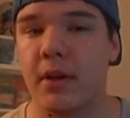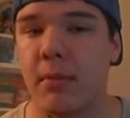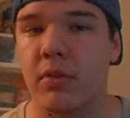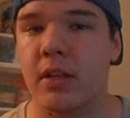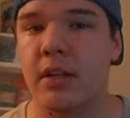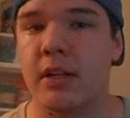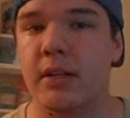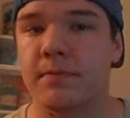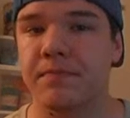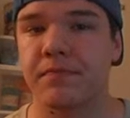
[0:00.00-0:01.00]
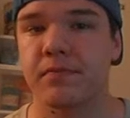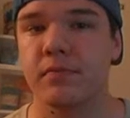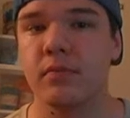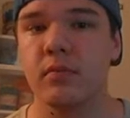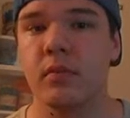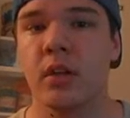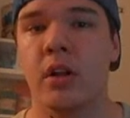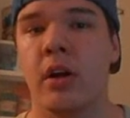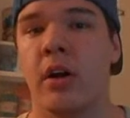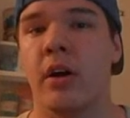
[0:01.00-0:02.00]
up the
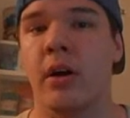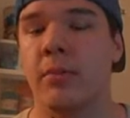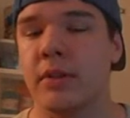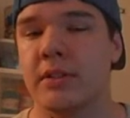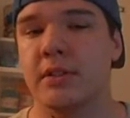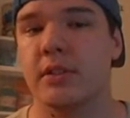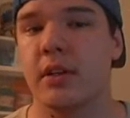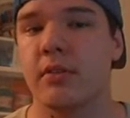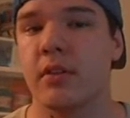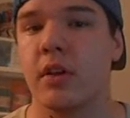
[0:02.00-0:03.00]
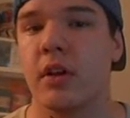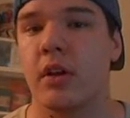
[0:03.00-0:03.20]
updates and stuff.